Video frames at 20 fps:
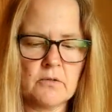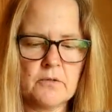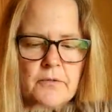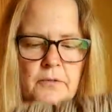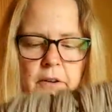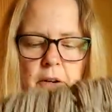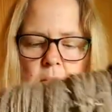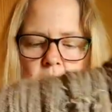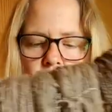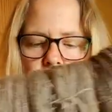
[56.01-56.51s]

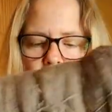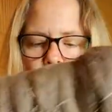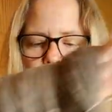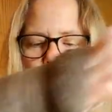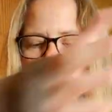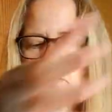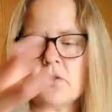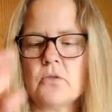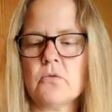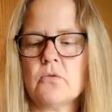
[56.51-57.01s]
from
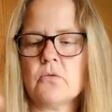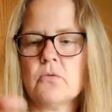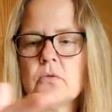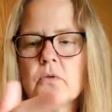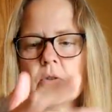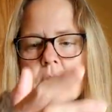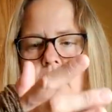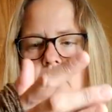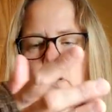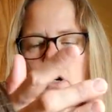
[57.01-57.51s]
RU
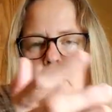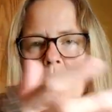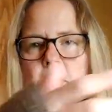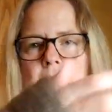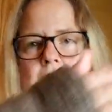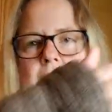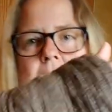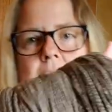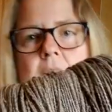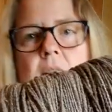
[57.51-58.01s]

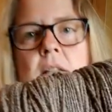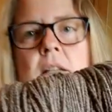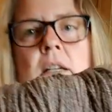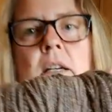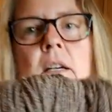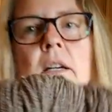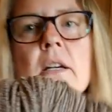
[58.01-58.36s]
O'Brien.